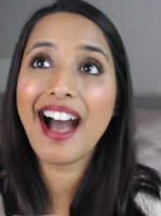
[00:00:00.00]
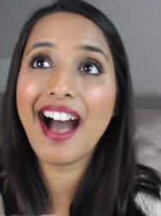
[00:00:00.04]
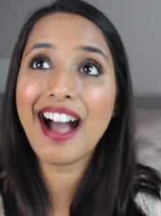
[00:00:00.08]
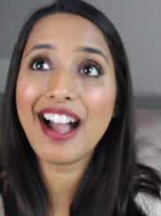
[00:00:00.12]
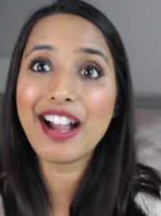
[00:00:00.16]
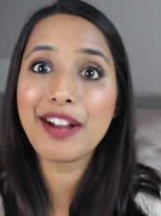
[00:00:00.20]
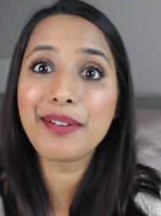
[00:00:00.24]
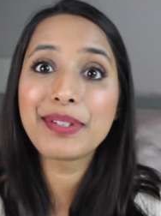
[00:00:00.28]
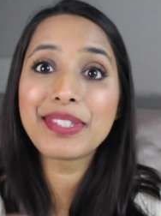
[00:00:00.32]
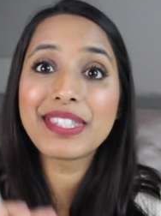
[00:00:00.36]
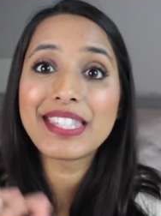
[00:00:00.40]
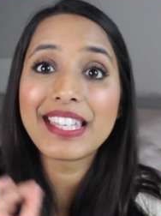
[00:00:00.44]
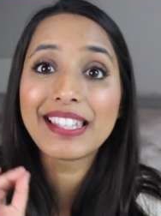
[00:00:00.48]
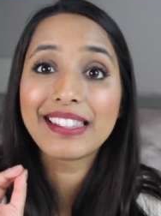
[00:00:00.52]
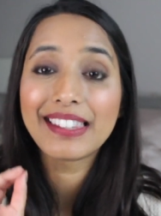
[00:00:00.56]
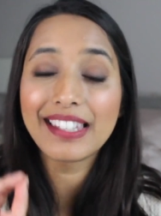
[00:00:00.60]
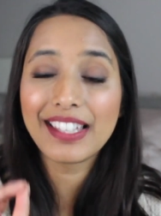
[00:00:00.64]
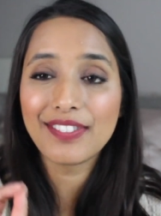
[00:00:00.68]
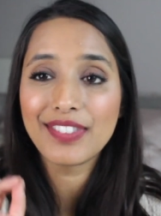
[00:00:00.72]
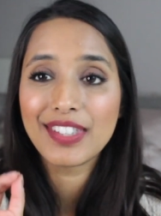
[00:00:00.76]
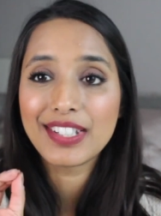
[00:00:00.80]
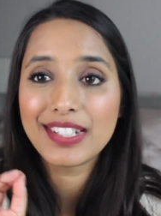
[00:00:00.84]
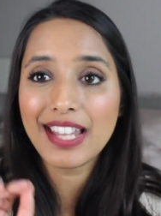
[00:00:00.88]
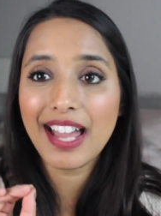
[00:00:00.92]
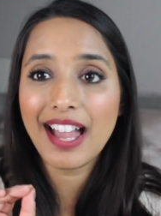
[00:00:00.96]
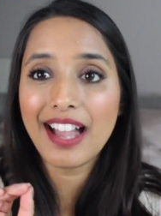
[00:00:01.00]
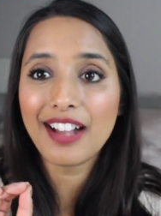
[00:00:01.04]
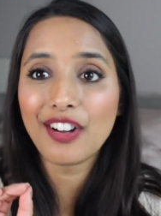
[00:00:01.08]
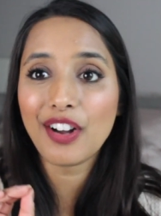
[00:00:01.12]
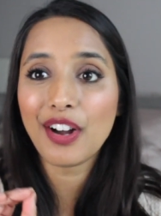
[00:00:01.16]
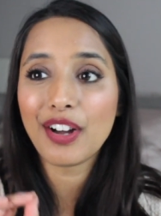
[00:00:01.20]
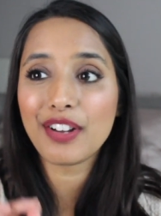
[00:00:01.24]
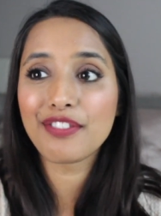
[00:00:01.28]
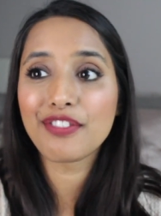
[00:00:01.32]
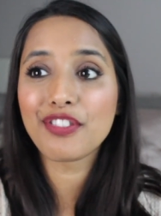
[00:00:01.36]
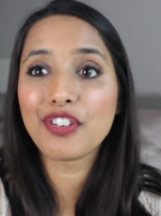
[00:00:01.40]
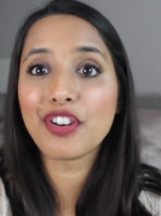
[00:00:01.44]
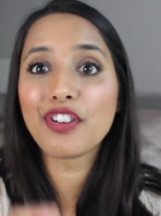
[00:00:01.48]
I would say leave the tag
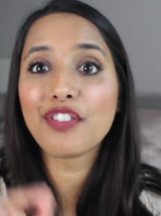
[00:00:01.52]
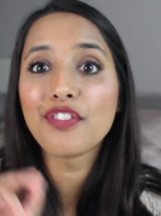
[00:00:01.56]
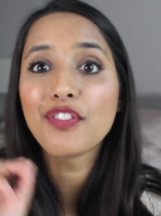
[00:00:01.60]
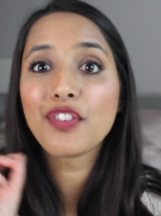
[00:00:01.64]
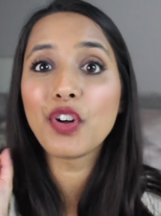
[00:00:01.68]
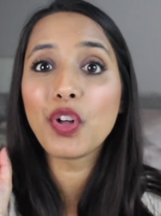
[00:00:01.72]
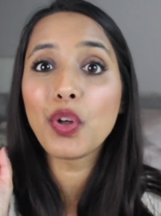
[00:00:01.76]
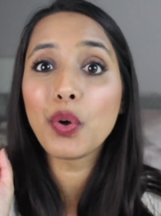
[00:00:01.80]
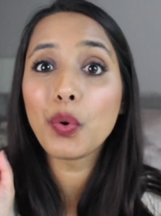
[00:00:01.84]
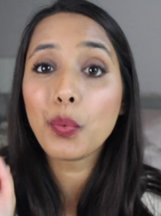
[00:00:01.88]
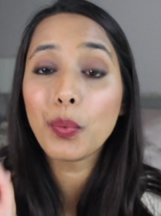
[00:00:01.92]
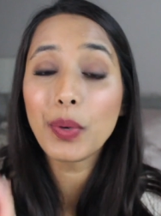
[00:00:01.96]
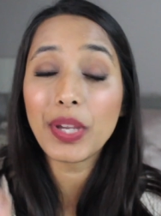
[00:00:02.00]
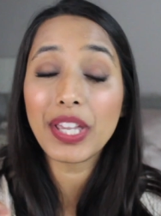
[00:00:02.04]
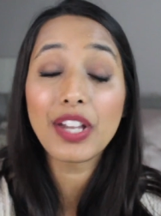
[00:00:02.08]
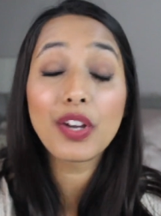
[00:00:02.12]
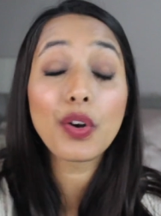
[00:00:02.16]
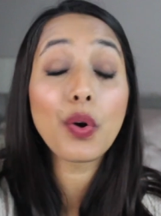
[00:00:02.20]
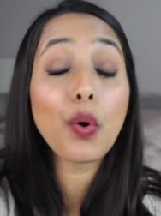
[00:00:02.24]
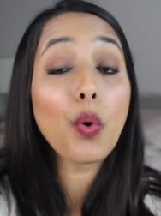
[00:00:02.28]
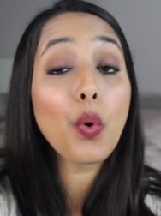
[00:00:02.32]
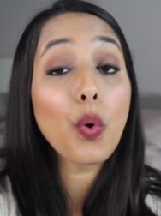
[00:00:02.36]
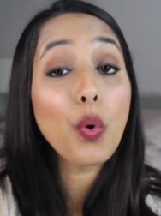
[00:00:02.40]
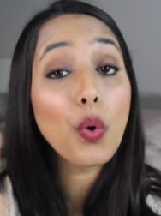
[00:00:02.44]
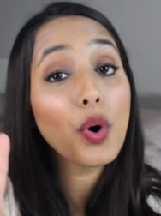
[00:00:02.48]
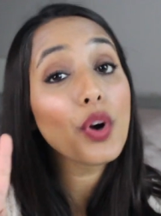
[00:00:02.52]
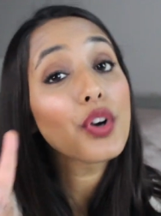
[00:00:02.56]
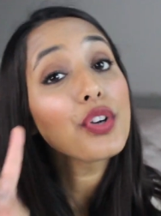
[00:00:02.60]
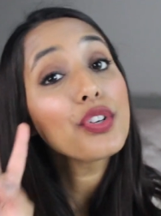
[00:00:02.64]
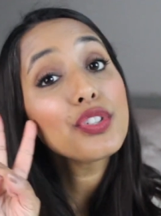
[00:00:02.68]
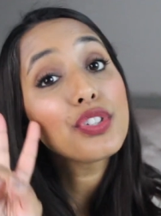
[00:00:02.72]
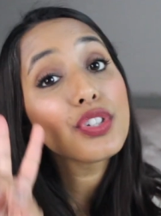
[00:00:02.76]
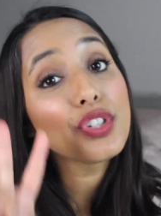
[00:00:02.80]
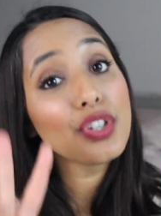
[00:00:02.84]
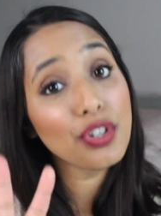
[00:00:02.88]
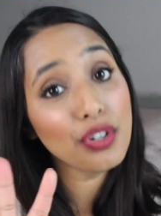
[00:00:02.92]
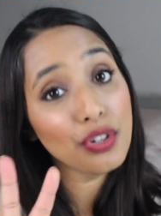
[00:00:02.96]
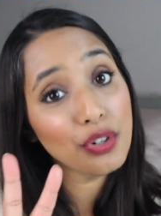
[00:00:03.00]
on for a full week or
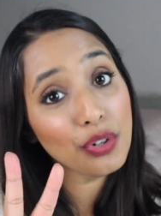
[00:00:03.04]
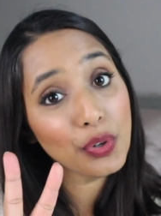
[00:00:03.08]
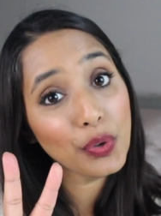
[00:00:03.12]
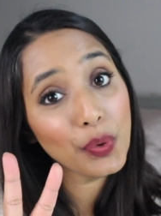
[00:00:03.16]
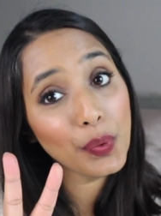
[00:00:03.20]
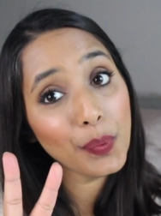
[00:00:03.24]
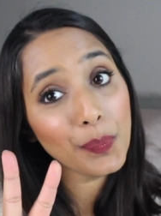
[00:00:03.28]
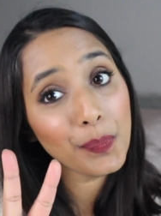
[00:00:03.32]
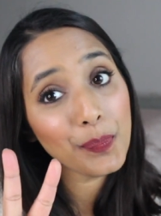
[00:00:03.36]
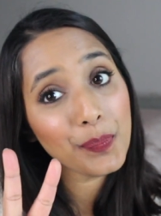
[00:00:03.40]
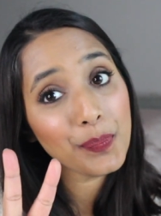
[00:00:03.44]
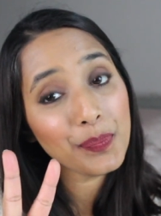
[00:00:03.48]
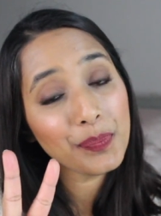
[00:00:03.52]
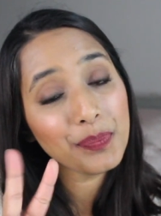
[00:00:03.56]
2